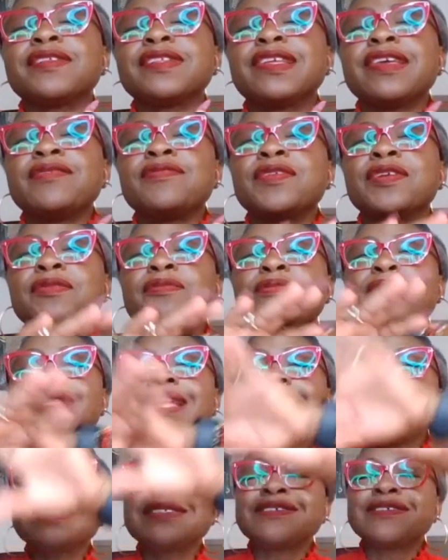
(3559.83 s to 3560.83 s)
if you're
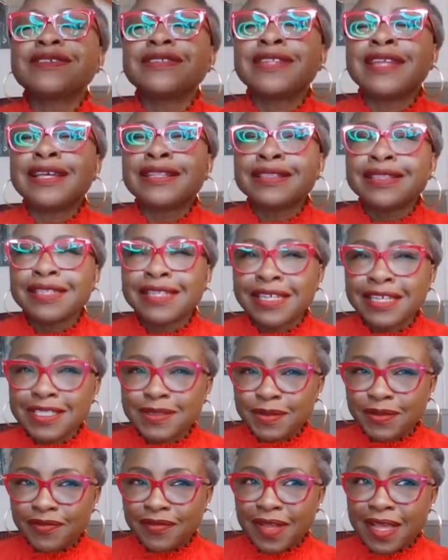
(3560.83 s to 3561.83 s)
planning to do nothing else
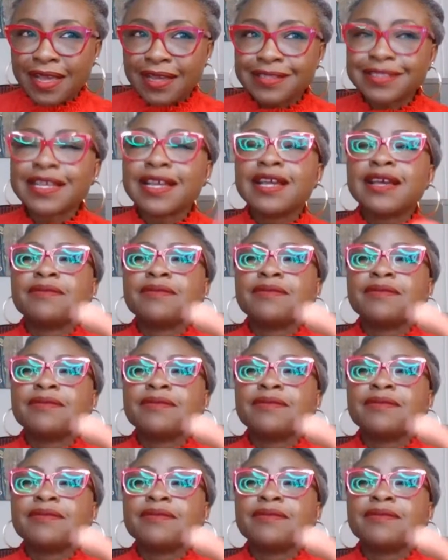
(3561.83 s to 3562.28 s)
but flowers,